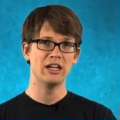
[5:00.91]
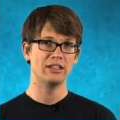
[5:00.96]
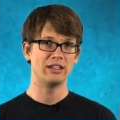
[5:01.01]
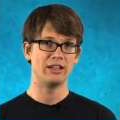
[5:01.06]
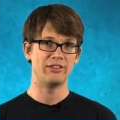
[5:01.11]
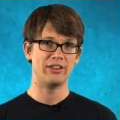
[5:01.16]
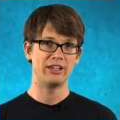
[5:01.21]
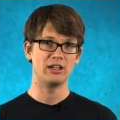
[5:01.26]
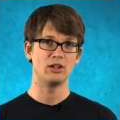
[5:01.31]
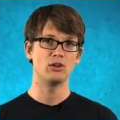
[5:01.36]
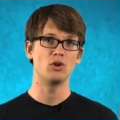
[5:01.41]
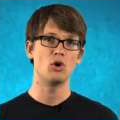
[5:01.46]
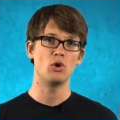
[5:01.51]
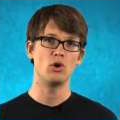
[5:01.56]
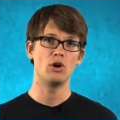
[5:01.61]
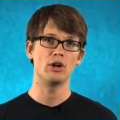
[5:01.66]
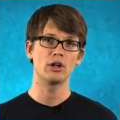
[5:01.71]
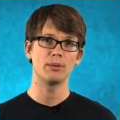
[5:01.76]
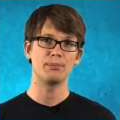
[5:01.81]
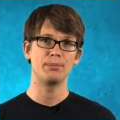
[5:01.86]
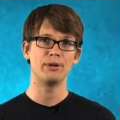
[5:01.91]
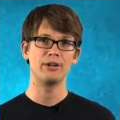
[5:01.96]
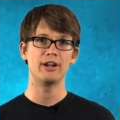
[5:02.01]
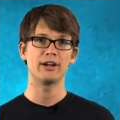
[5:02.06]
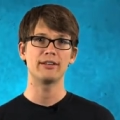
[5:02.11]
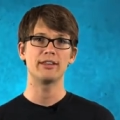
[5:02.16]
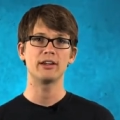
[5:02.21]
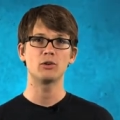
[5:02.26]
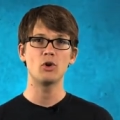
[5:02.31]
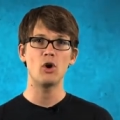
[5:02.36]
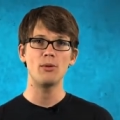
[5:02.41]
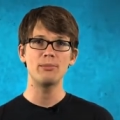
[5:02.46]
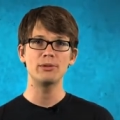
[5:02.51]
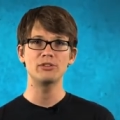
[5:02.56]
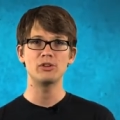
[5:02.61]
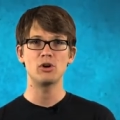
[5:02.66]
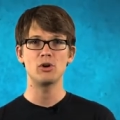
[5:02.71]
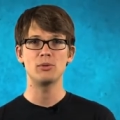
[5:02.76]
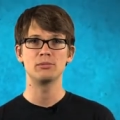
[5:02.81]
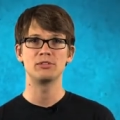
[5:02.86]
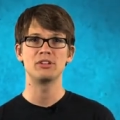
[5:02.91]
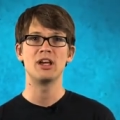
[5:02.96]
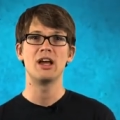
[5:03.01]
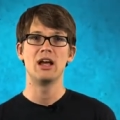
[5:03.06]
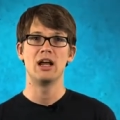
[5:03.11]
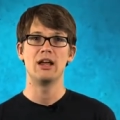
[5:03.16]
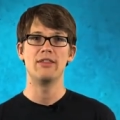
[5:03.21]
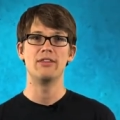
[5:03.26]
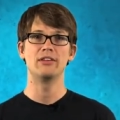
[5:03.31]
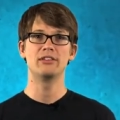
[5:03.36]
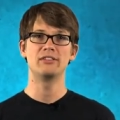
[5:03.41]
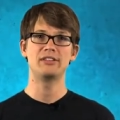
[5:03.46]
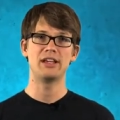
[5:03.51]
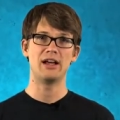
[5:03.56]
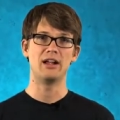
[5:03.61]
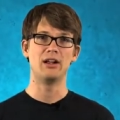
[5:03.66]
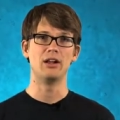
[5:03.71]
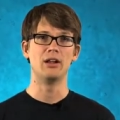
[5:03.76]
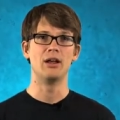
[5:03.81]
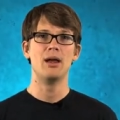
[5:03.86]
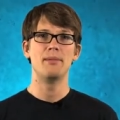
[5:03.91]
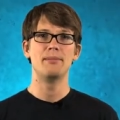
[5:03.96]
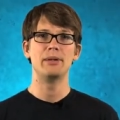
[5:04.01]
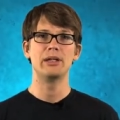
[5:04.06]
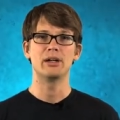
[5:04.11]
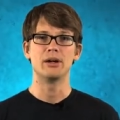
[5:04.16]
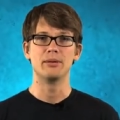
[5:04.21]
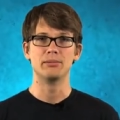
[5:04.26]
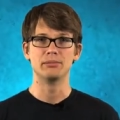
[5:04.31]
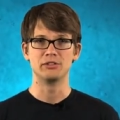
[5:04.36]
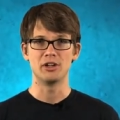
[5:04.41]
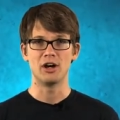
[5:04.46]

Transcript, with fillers: that they can no longer protect the chromosome chromosomes and the cell becomes